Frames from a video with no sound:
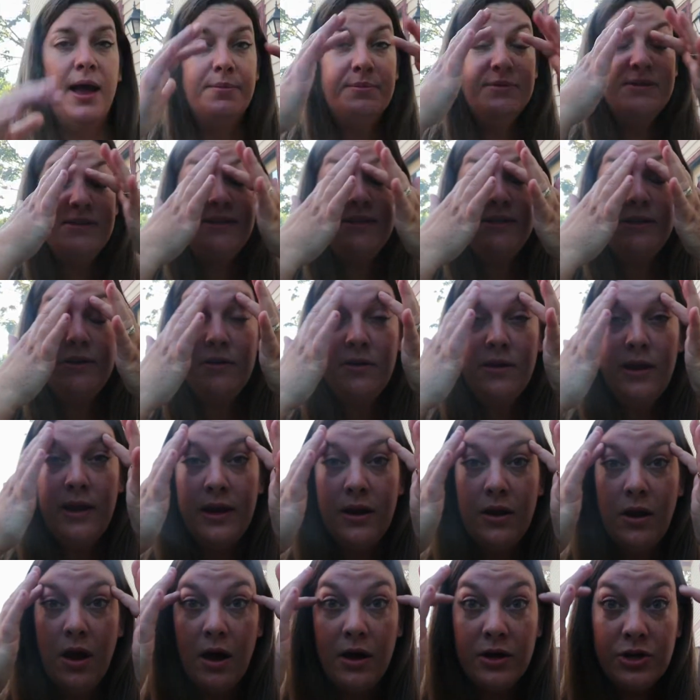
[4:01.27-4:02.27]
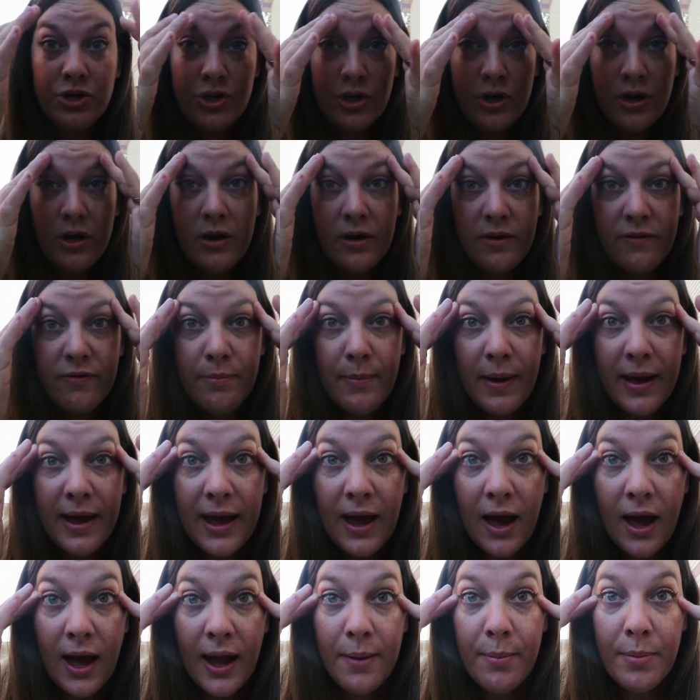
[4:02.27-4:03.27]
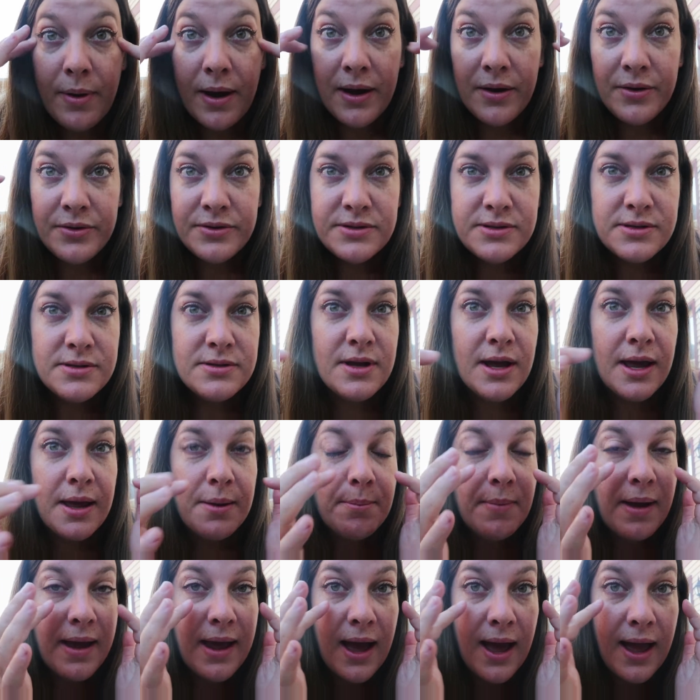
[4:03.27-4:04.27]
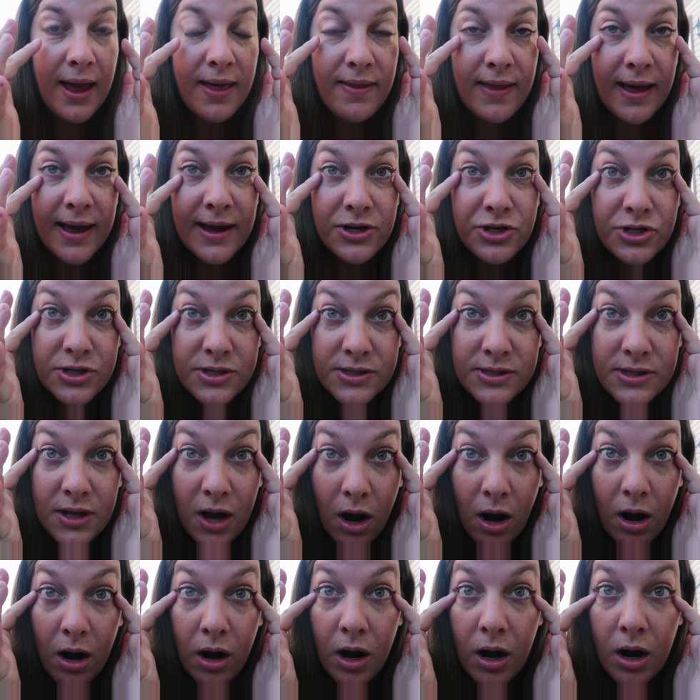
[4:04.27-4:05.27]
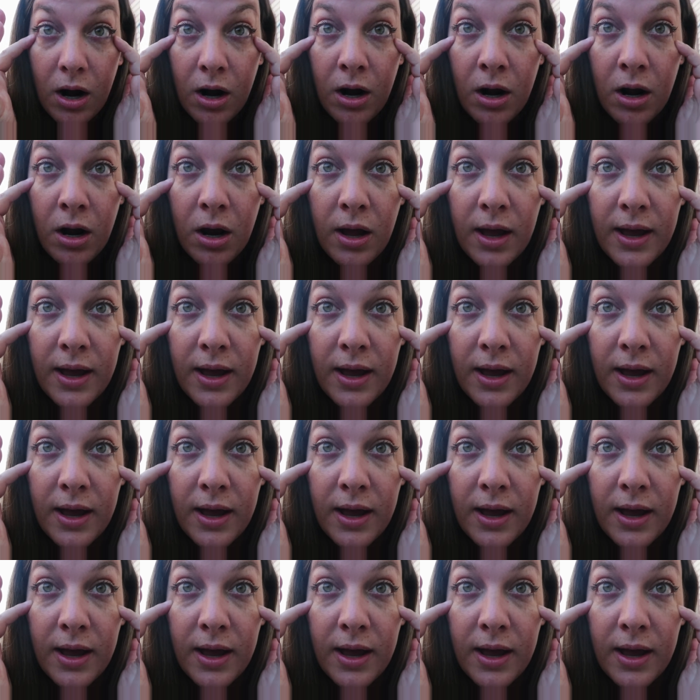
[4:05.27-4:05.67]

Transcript: I'm still like not sure if my eyebrows and my eyelashes are